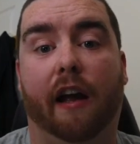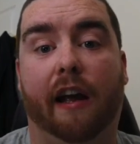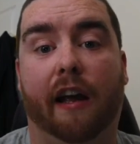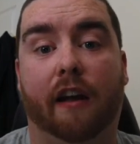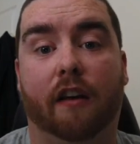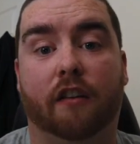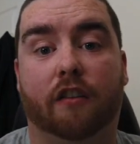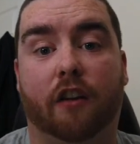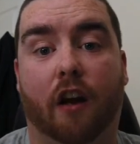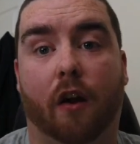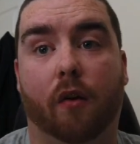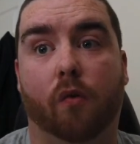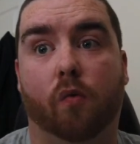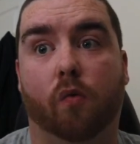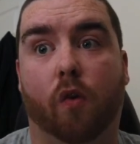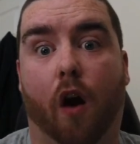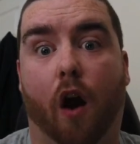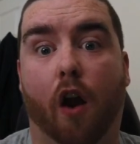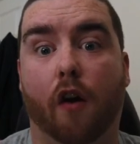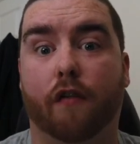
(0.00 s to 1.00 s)
So
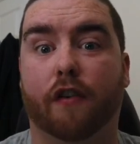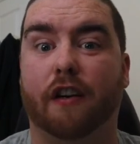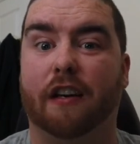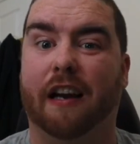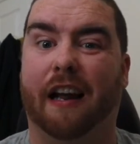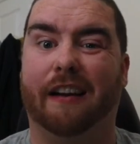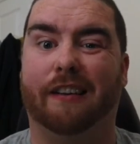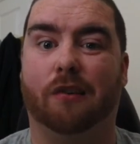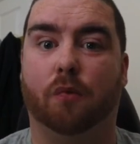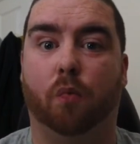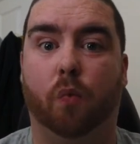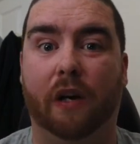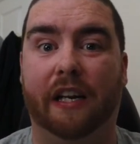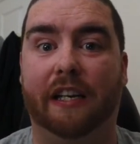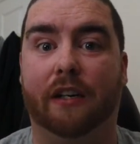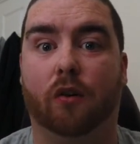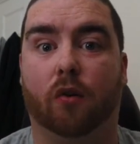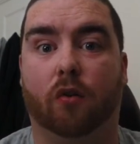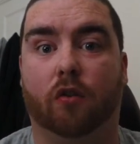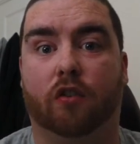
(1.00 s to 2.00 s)
over the next week
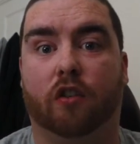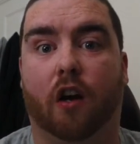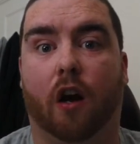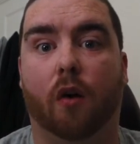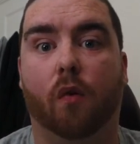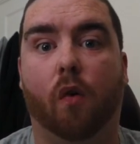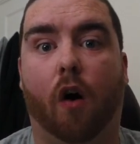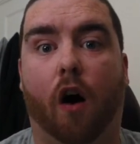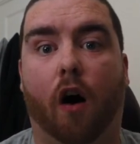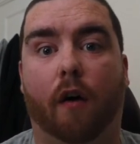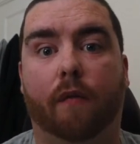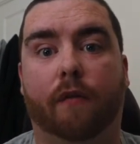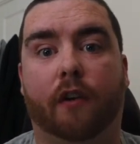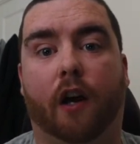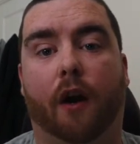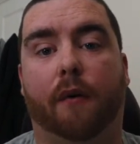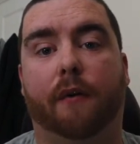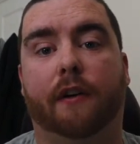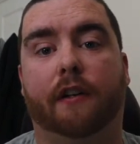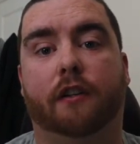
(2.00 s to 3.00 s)
or so, I'm
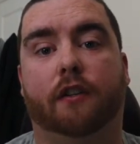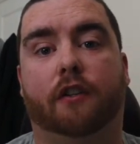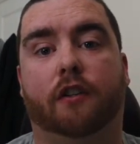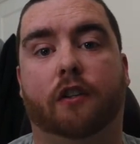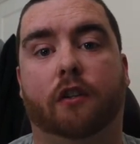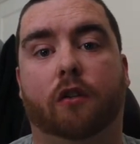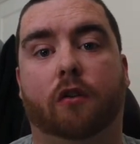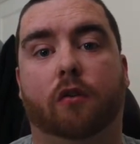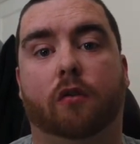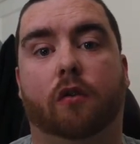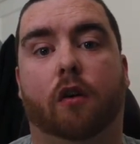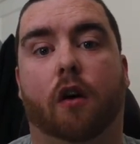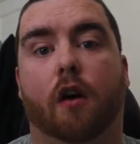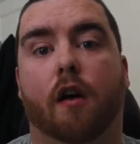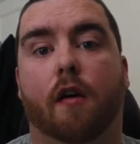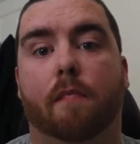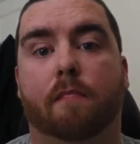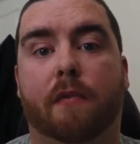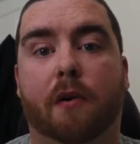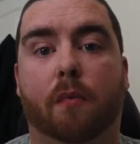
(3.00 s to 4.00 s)
going to
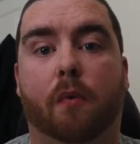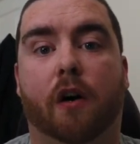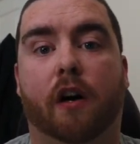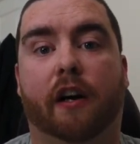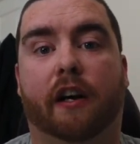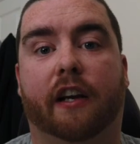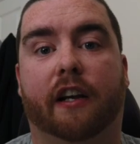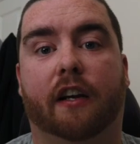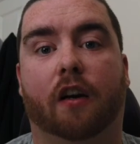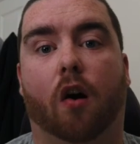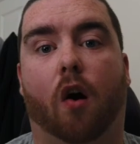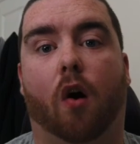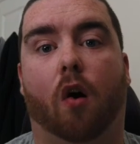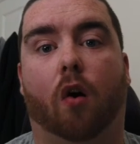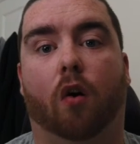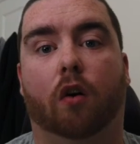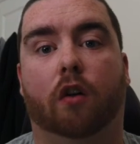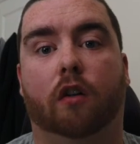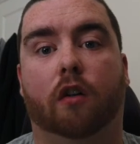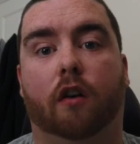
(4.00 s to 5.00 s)
be working
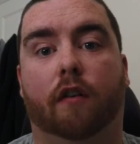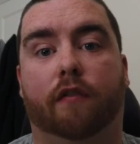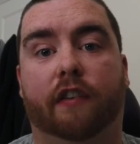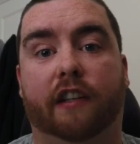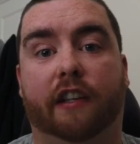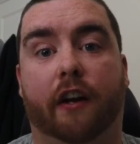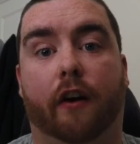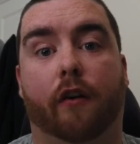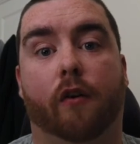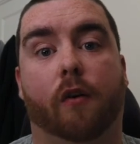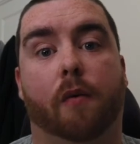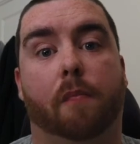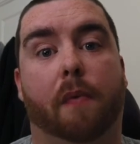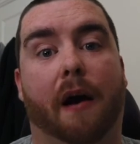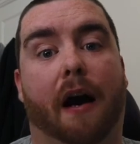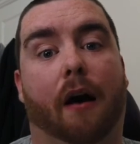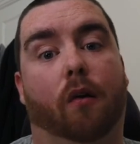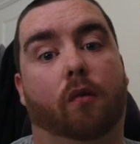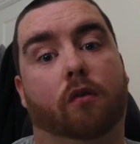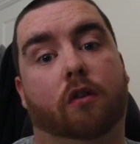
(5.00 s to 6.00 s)
on a video
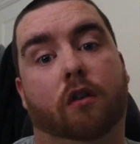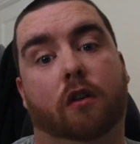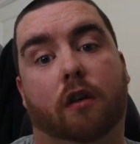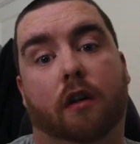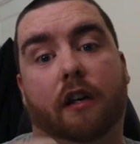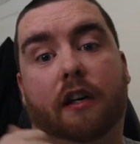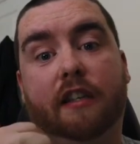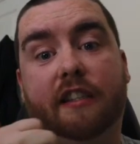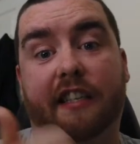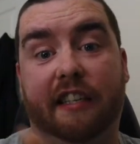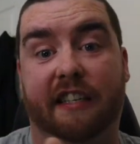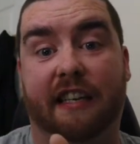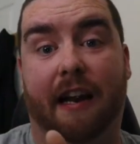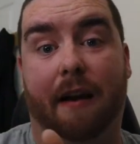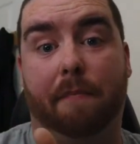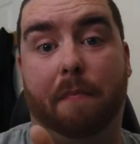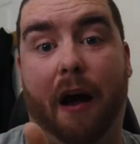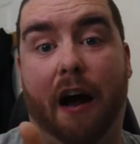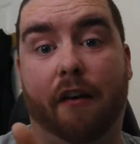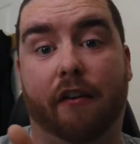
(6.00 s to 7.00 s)
about Disneyland
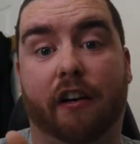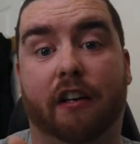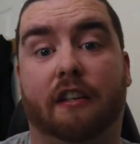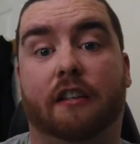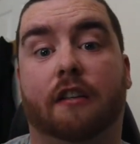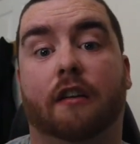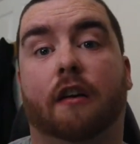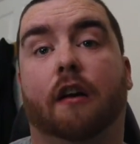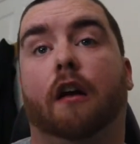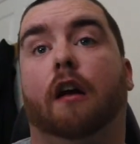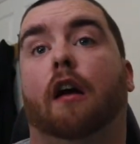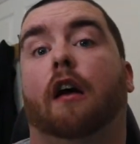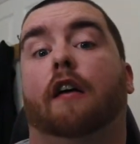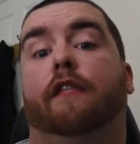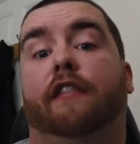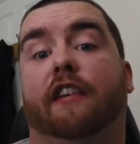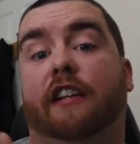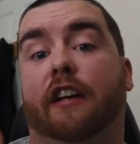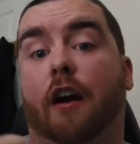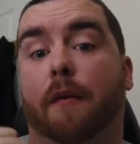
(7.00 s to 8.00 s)
Paris, a
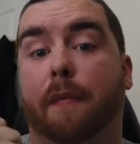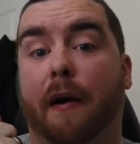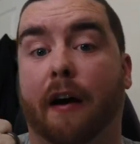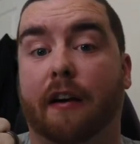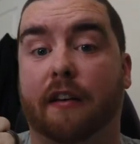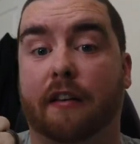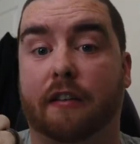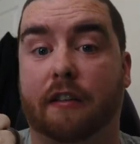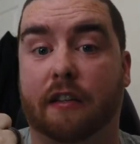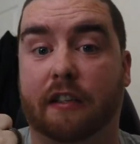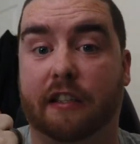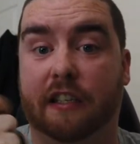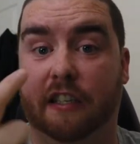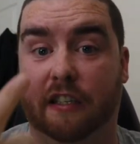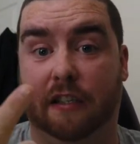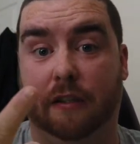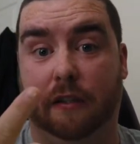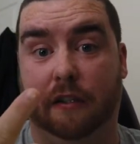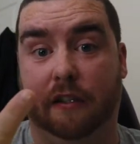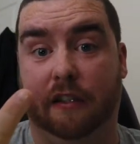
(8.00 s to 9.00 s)
video about
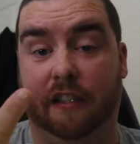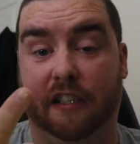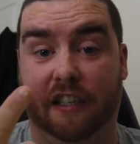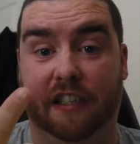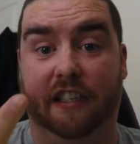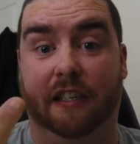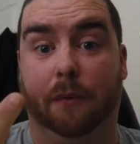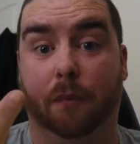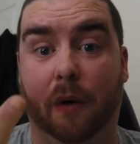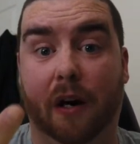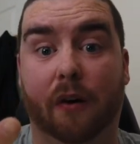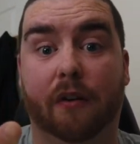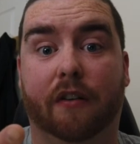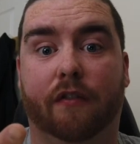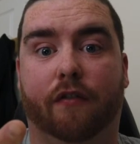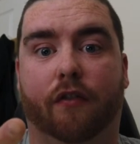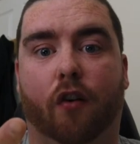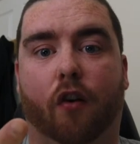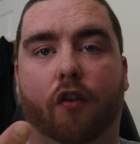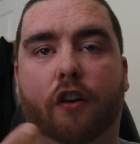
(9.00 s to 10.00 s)
Disney World in
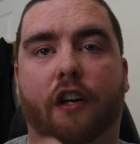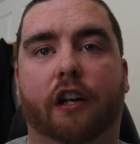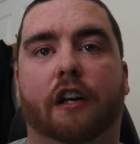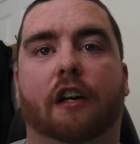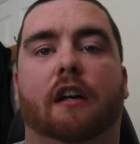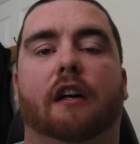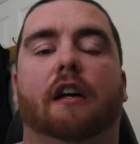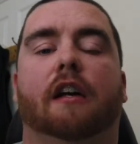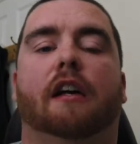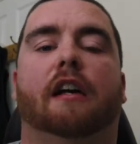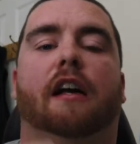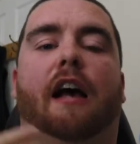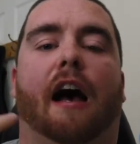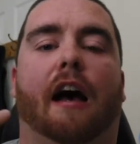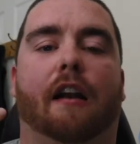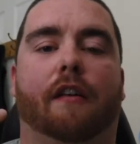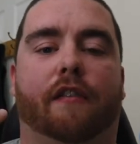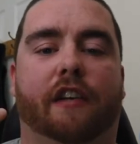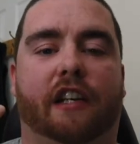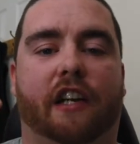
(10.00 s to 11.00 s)
Florida, and a
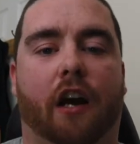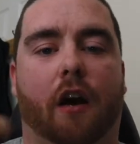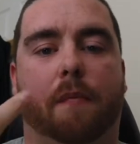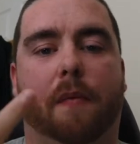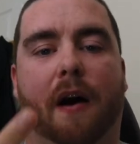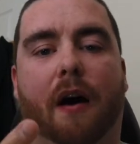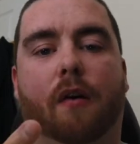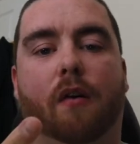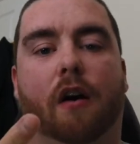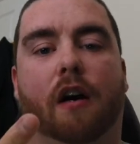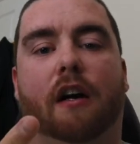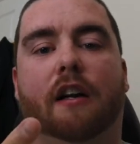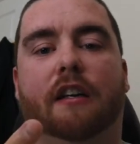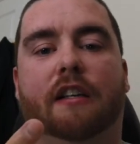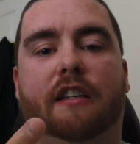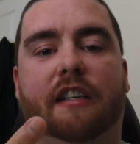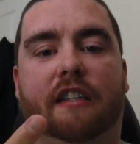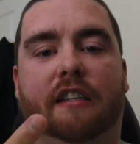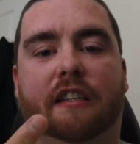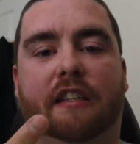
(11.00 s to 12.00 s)
video about
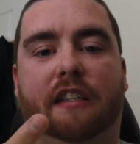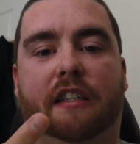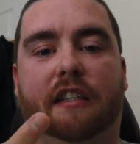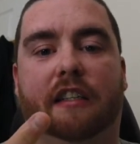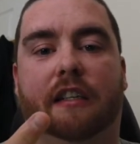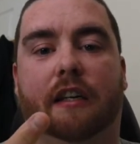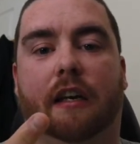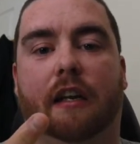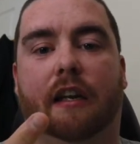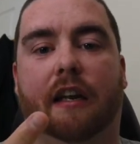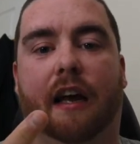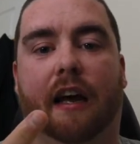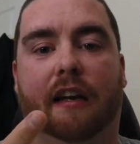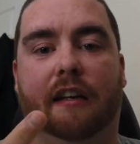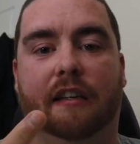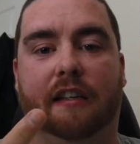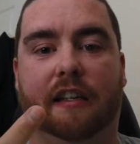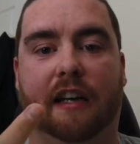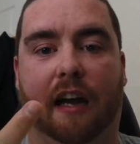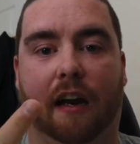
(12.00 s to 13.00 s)
Disneyland
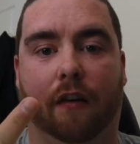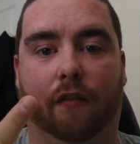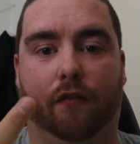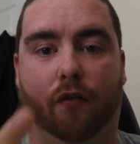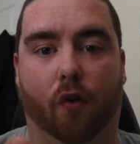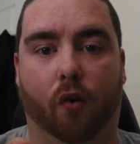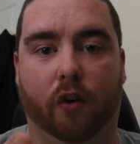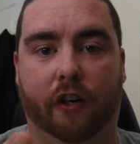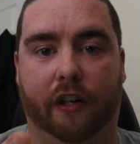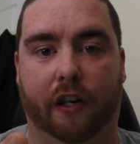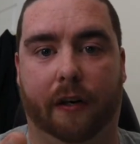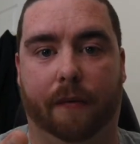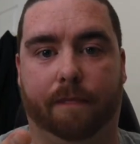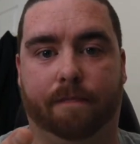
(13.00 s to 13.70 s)
California.